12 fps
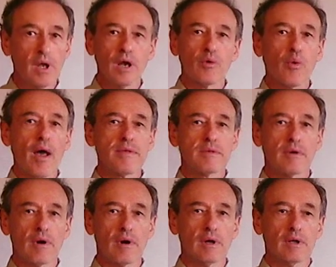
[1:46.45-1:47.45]

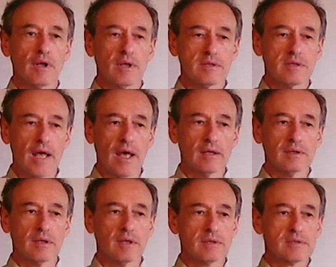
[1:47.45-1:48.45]
rather than
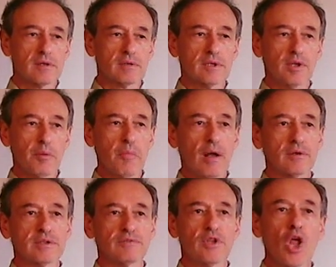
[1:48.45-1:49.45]
certain amount
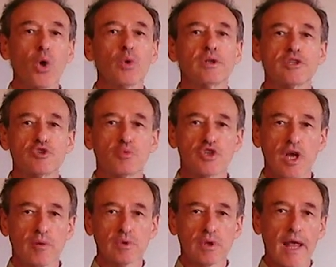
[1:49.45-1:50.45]
of knowledge which I
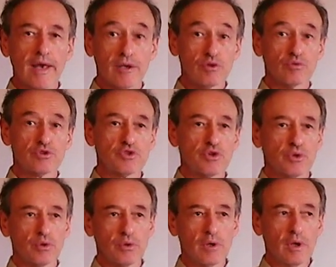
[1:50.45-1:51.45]
would like you
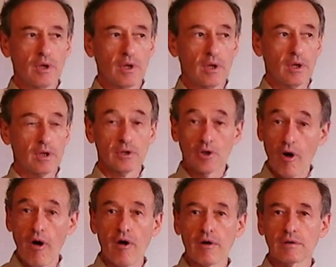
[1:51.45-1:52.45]
to
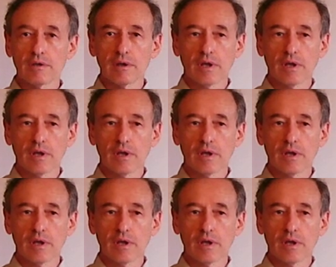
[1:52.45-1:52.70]
learn